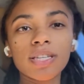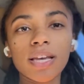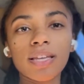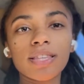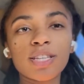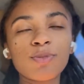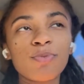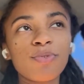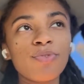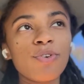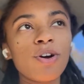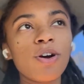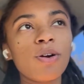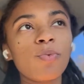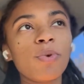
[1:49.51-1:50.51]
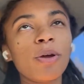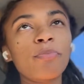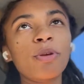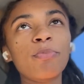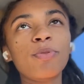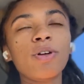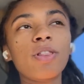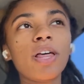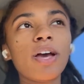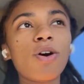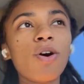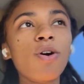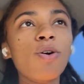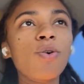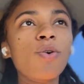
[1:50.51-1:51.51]
like this before where people are like,
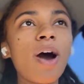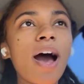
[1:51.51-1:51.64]
oh,